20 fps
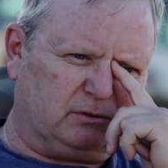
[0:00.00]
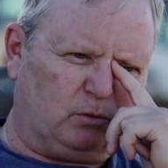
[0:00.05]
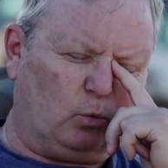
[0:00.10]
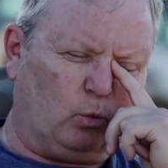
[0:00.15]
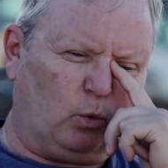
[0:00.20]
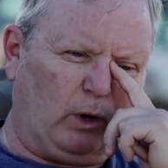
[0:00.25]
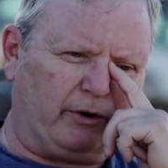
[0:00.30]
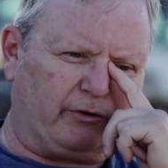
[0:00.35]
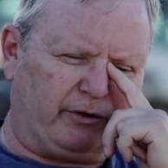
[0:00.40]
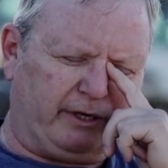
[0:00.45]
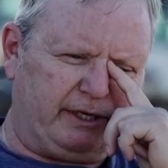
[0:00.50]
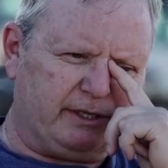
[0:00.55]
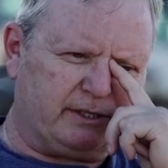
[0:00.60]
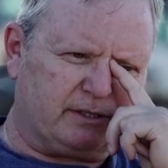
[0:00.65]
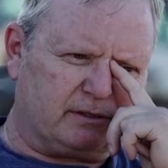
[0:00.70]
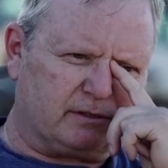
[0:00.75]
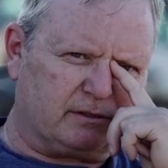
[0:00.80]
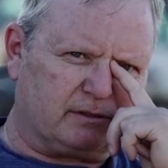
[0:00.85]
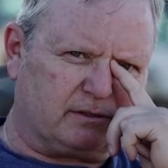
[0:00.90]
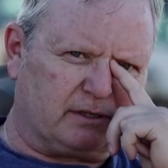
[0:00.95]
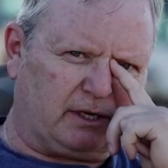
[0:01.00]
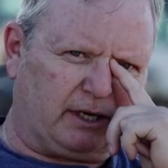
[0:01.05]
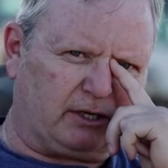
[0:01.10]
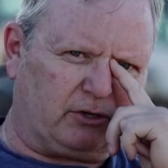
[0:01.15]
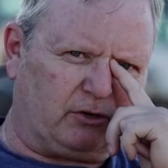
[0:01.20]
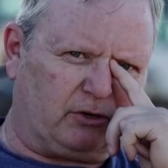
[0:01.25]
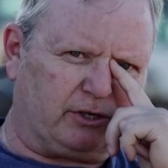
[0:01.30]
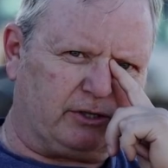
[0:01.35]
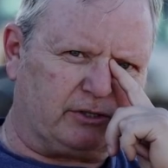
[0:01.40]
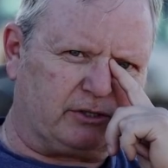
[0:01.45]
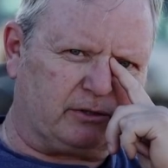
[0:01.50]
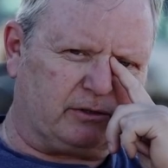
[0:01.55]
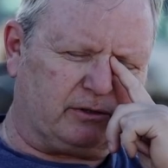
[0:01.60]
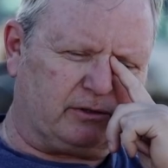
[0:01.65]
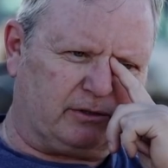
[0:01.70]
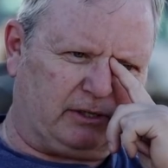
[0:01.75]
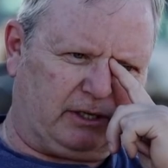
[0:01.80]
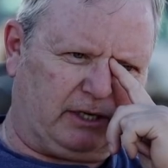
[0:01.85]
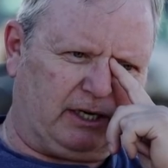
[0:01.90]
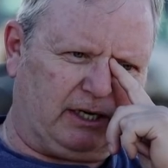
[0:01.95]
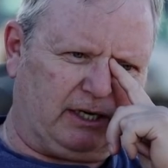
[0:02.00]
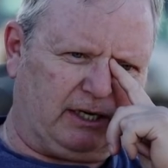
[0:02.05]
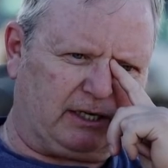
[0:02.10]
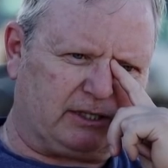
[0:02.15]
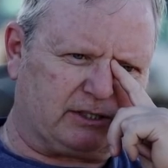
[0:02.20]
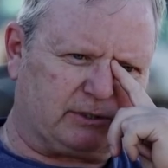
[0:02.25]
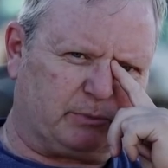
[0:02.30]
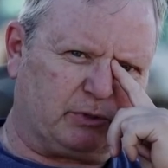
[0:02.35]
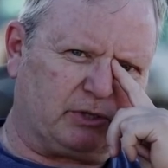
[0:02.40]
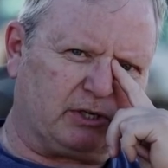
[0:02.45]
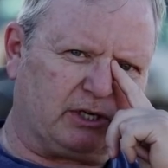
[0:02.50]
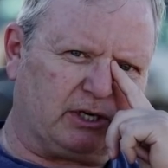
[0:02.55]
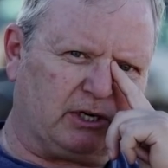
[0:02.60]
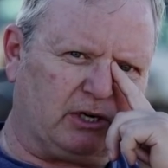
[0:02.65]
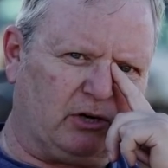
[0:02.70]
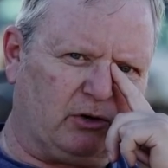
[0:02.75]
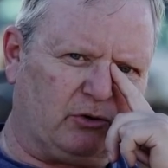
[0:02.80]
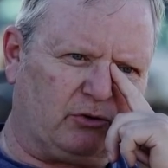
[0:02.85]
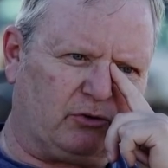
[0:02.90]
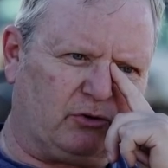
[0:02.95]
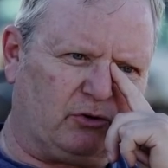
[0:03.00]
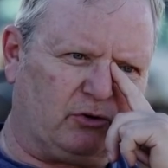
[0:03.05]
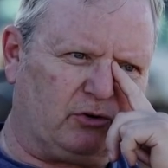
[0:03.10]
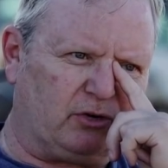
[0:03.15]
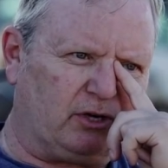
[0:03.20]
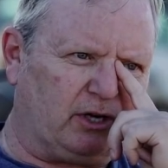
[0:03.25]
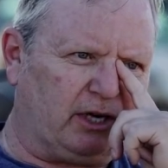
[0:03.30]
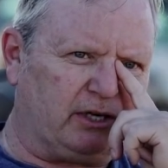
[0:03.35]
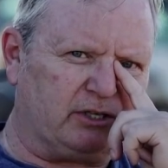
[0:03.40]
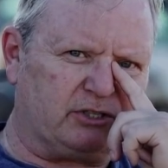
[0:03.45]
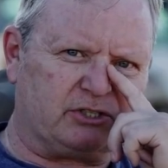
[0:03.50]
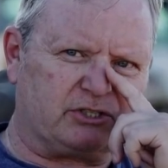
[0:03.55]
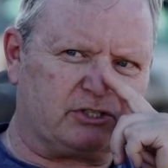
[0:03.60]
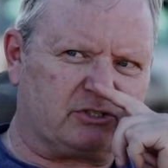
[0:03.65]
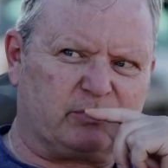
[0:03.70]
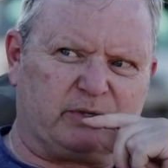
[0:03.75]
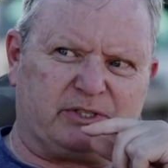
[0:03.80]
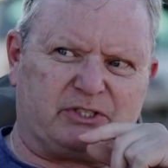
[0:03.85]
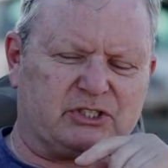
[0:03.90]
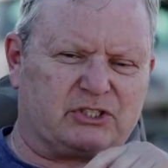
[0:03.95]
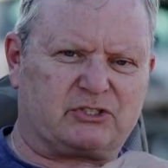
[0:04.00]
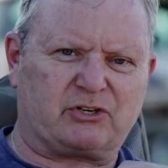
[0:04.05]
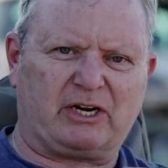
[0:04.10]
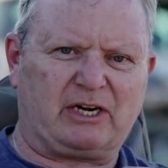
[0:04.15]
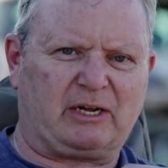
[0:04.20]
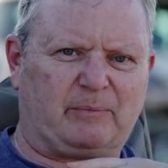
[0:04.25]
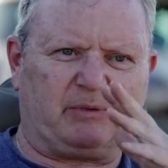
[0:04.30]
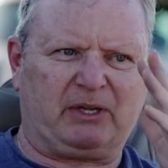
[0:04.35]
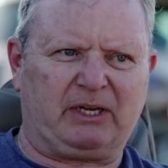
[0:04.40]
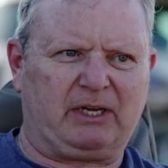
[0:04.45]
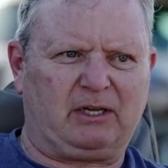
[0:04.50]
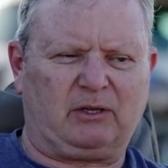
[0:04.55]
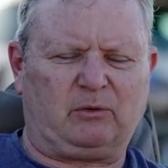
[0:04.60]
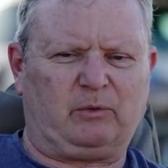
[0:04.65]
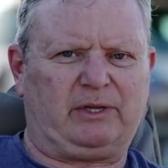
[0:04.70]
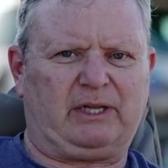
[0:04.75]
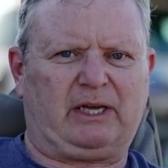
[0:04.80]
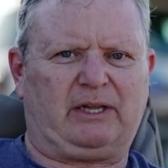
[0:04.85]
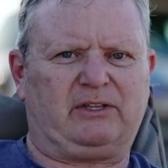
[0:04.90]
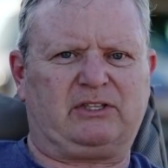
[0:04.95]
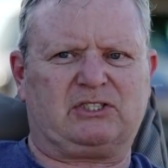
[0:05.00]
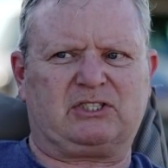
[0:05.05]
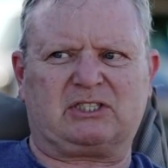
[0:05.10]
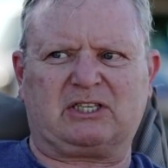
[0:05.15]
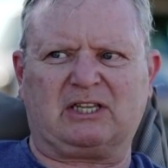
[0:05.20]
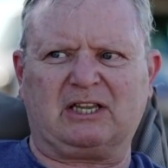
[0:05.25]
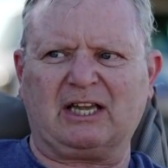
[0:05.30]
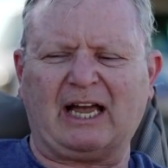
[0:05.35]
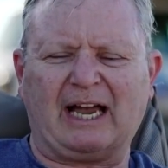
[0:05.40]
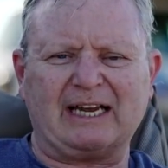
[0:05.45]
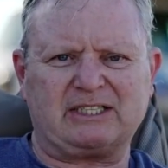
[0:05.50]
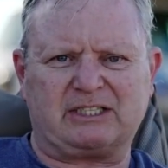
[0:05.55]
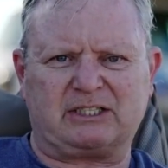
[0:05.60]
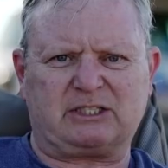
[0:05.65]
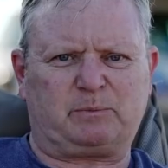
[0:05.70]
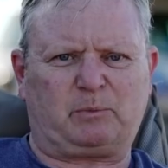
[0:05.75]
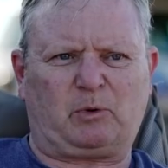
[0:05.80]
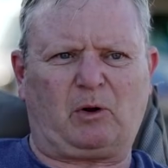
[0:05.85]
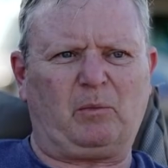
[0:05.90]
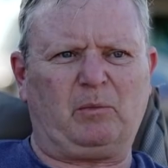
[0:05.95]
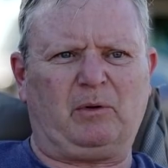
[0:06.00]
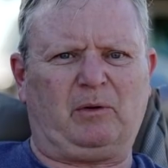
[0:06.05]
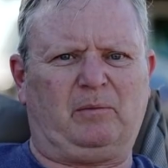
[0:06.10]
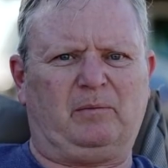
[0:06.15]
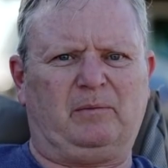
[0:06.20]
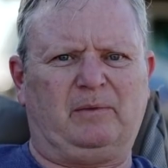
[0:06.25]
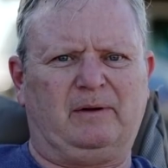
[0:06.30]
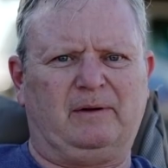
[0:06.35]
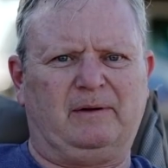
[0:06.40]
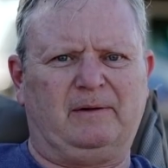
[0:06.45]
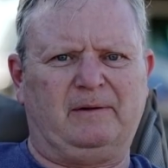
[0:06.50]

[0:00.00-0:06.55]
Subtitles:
Worried, I got into the Hilux, put it in low third, and just went straight up the hill without the slightest problem.